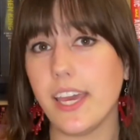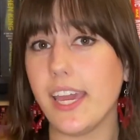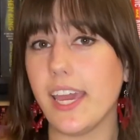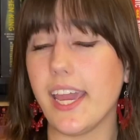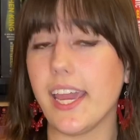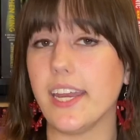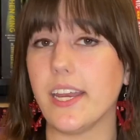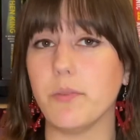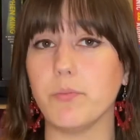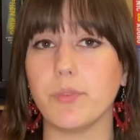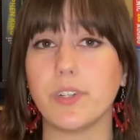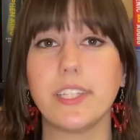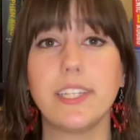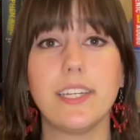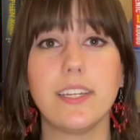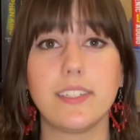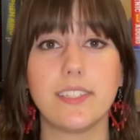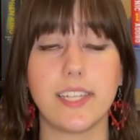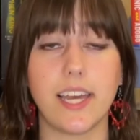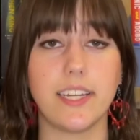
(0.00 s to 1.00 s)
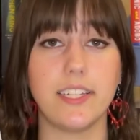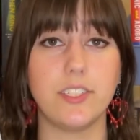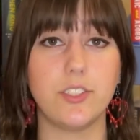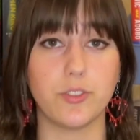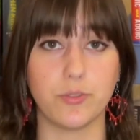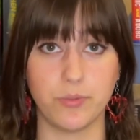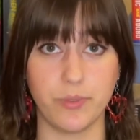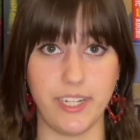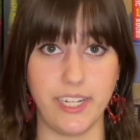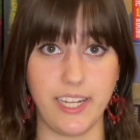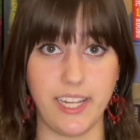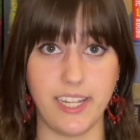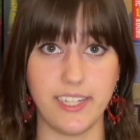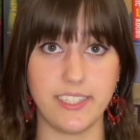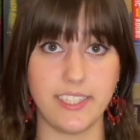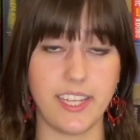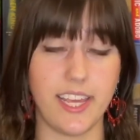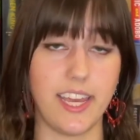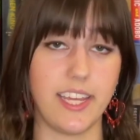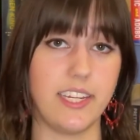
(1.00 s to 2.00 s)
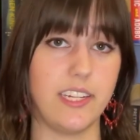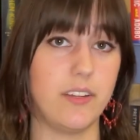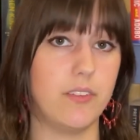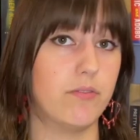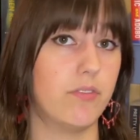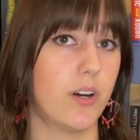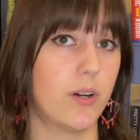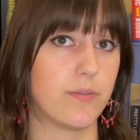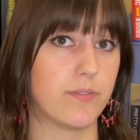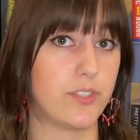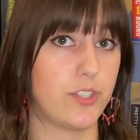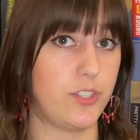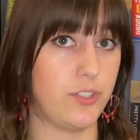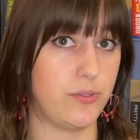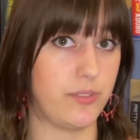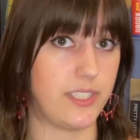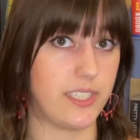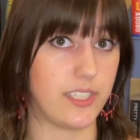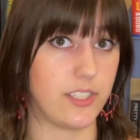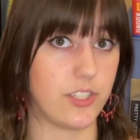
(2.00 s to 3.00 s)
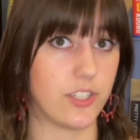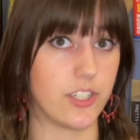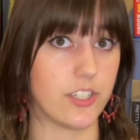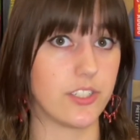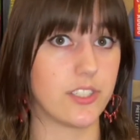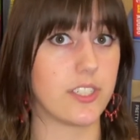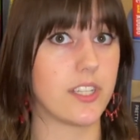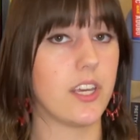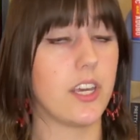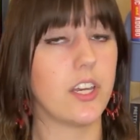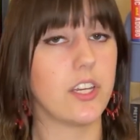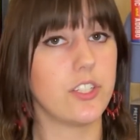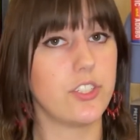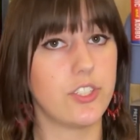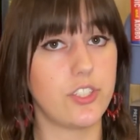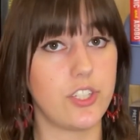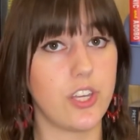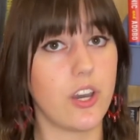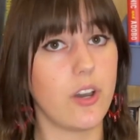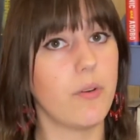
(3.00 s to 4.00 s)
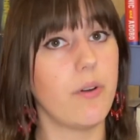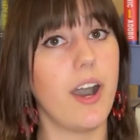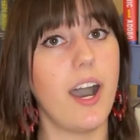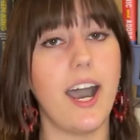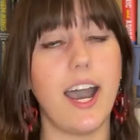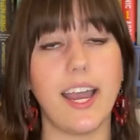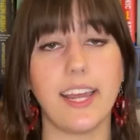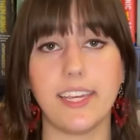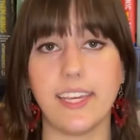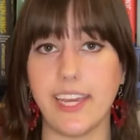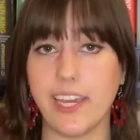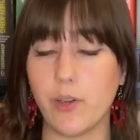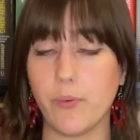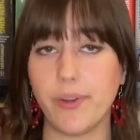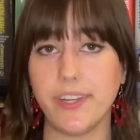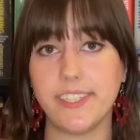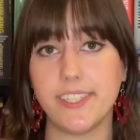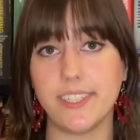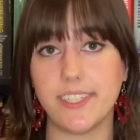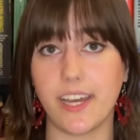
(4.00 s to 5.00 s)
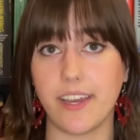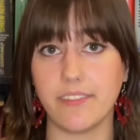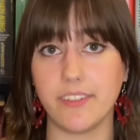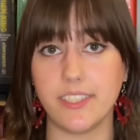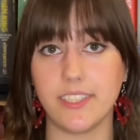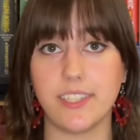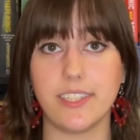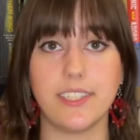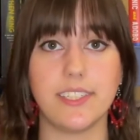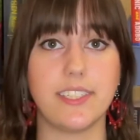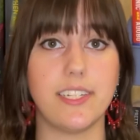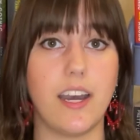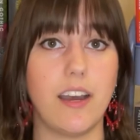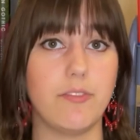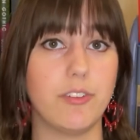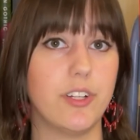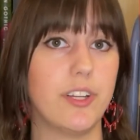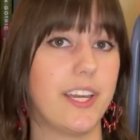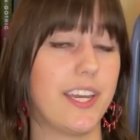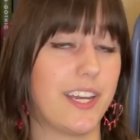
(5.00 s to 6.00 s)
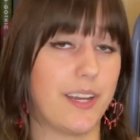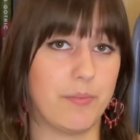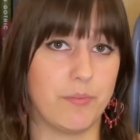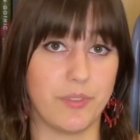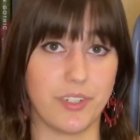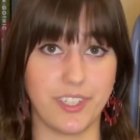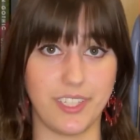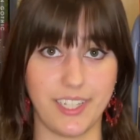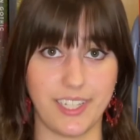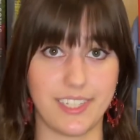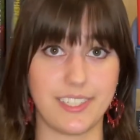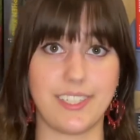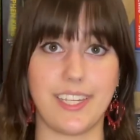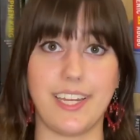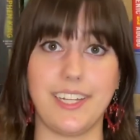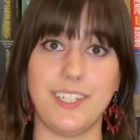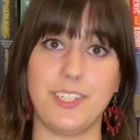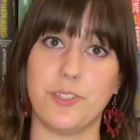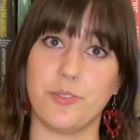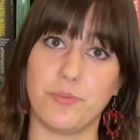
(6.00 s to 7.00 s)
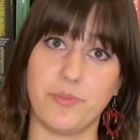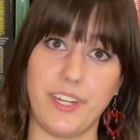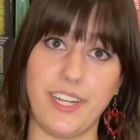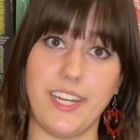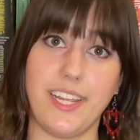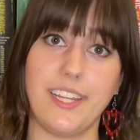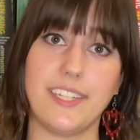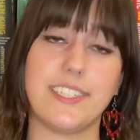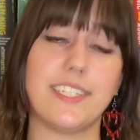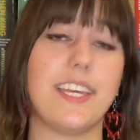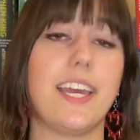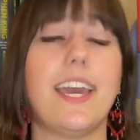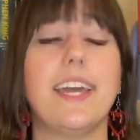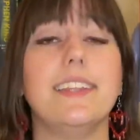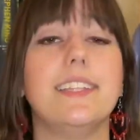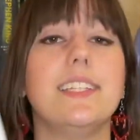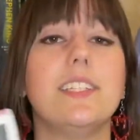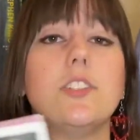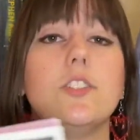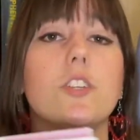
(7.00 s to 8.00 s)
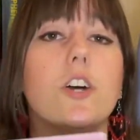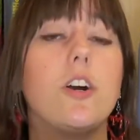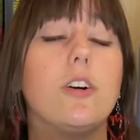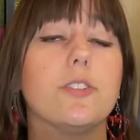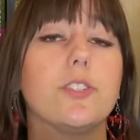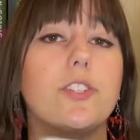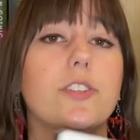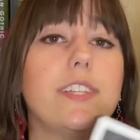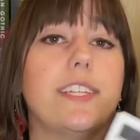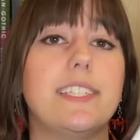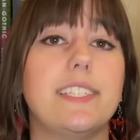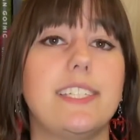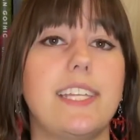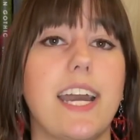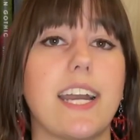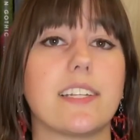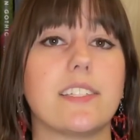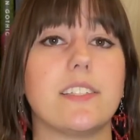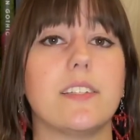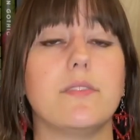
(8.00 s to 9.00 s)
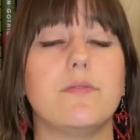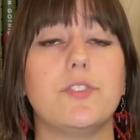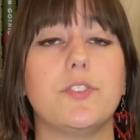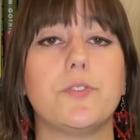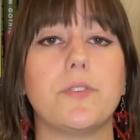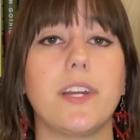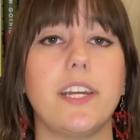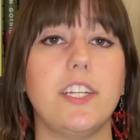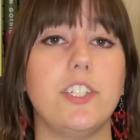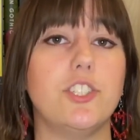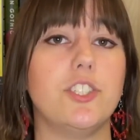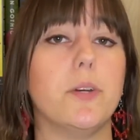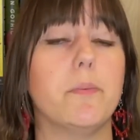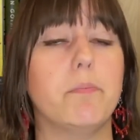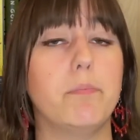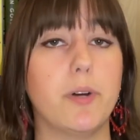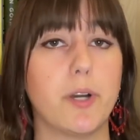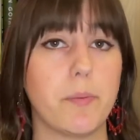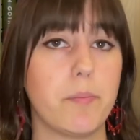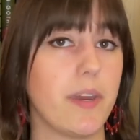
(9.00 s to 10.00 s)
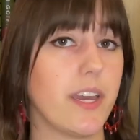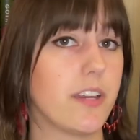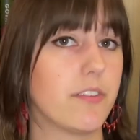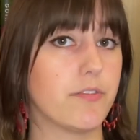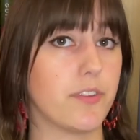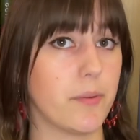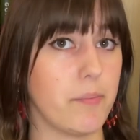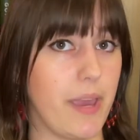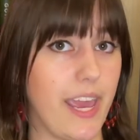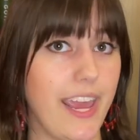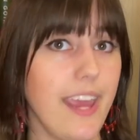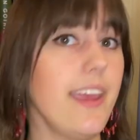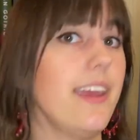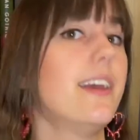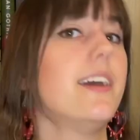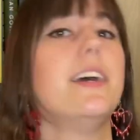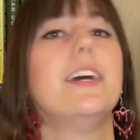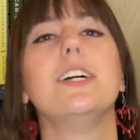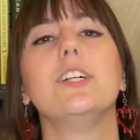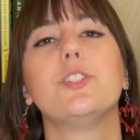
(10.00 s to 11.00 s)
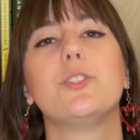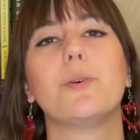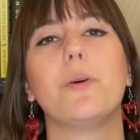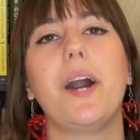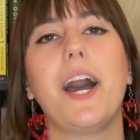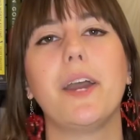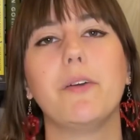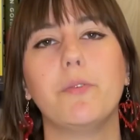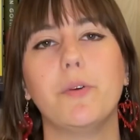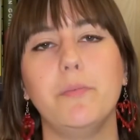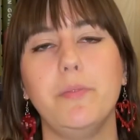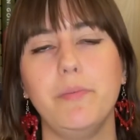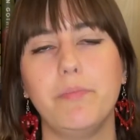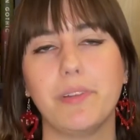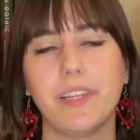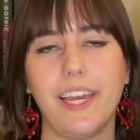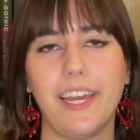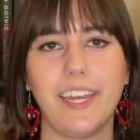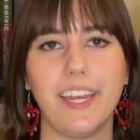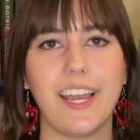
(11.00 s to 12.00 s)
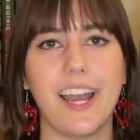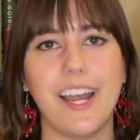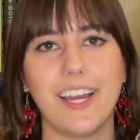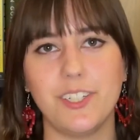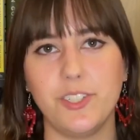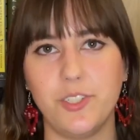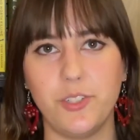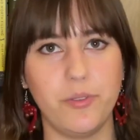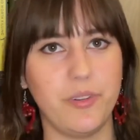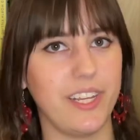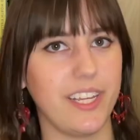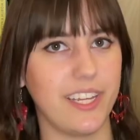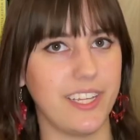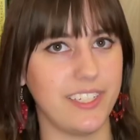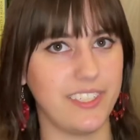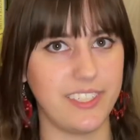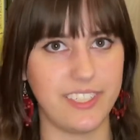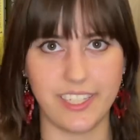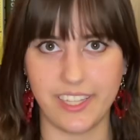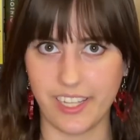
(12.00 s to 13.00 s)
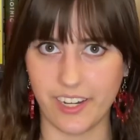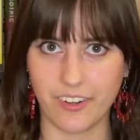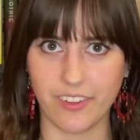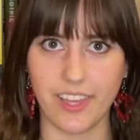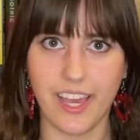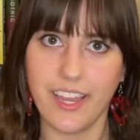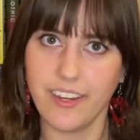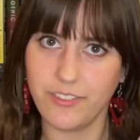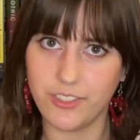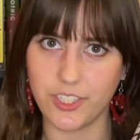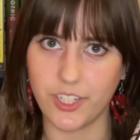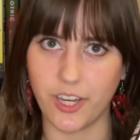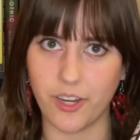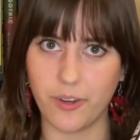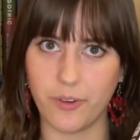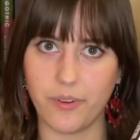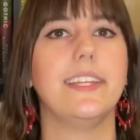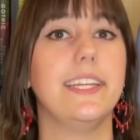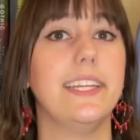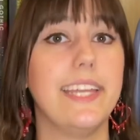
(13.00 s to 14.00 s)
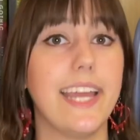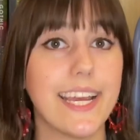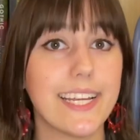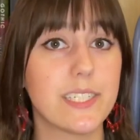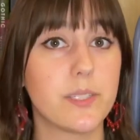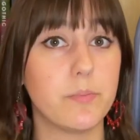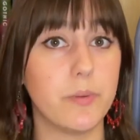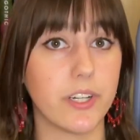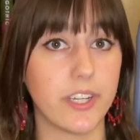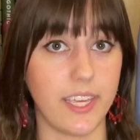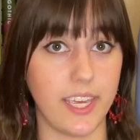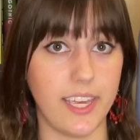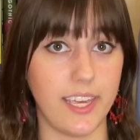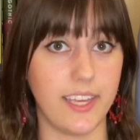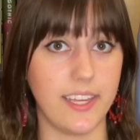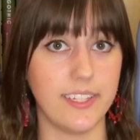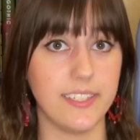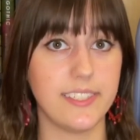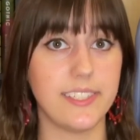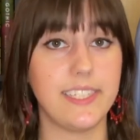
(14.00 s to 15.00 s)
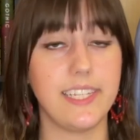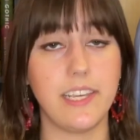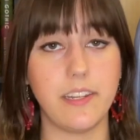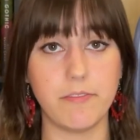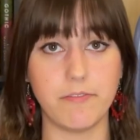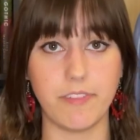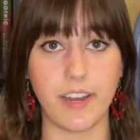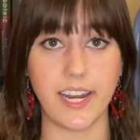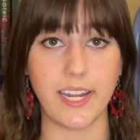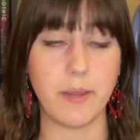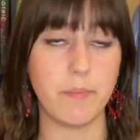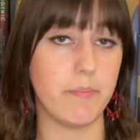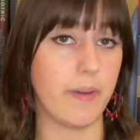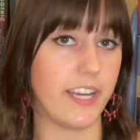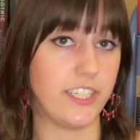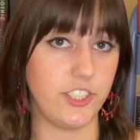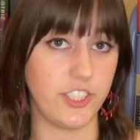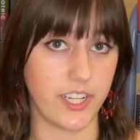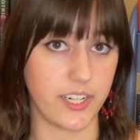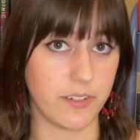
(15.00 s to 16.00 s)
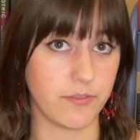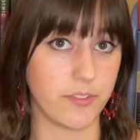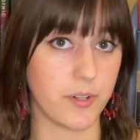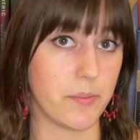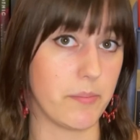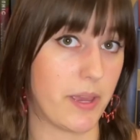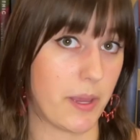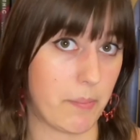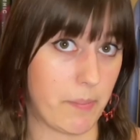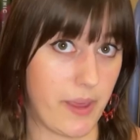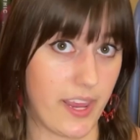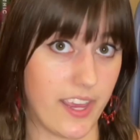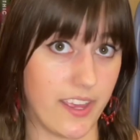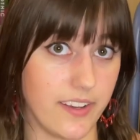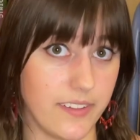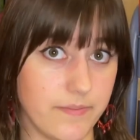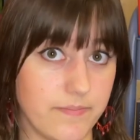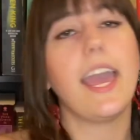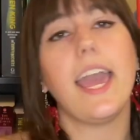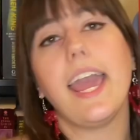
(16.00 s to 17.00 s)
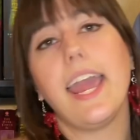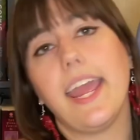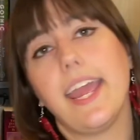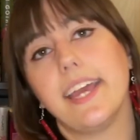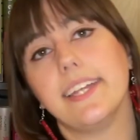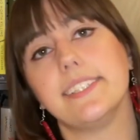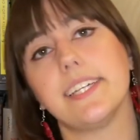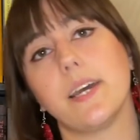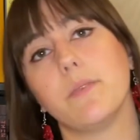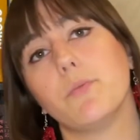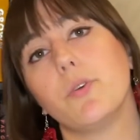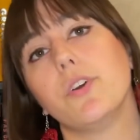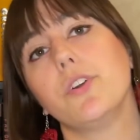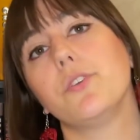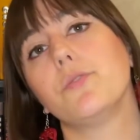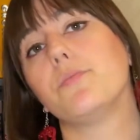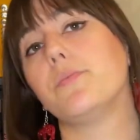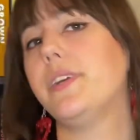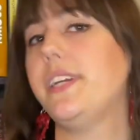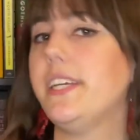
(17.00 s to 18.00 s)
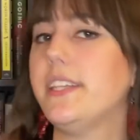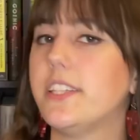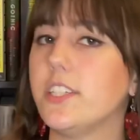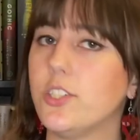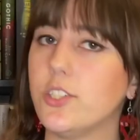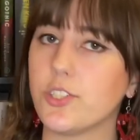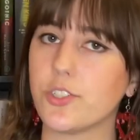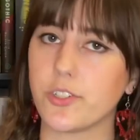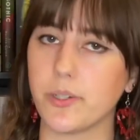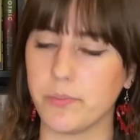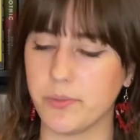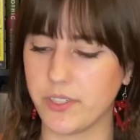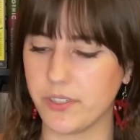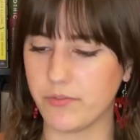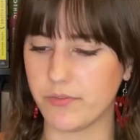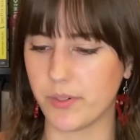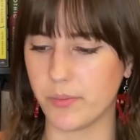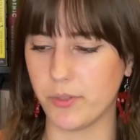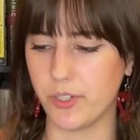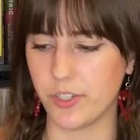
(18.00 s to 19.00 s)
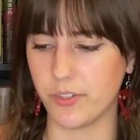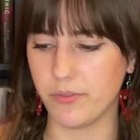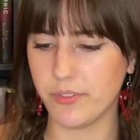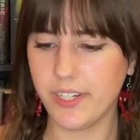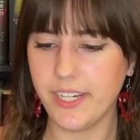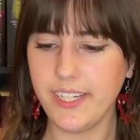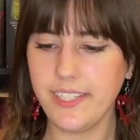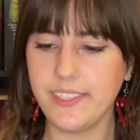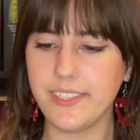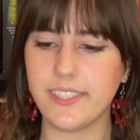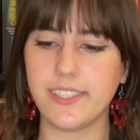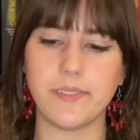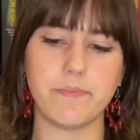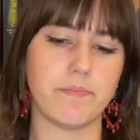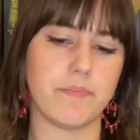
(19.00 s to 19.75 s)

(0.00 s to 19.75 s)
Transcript: and I'm really excited to read it, and it involves two sisters. So I can't wait to dive into this novel, and I'm really excited to read it. And this is also the Stacks of Strange book pick for May, so I will be planning on tuning in to their live show. The next book is The Invited by Jennifer McMahon. And I'm going to read the description from Goodreads,